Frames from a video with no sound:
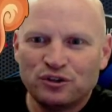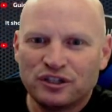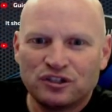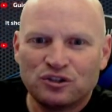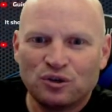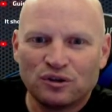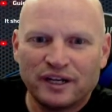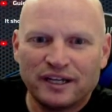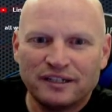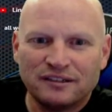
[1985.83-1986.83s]
You're using the Solar
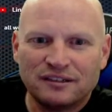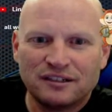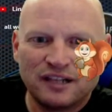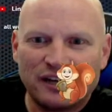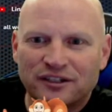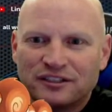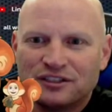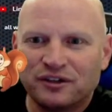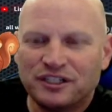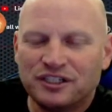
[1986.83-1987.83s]
Ed cloud
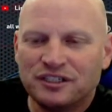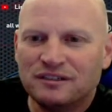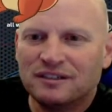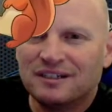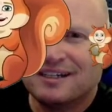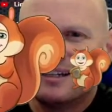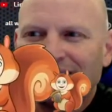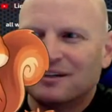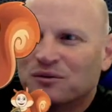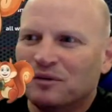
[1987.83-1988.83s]
integration?
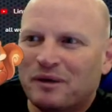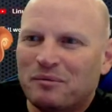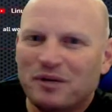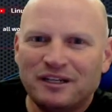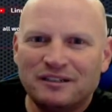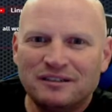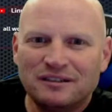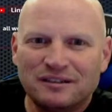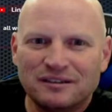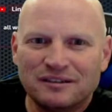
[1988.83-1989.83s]
Well, maybe I need
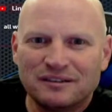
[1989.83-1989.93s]
to...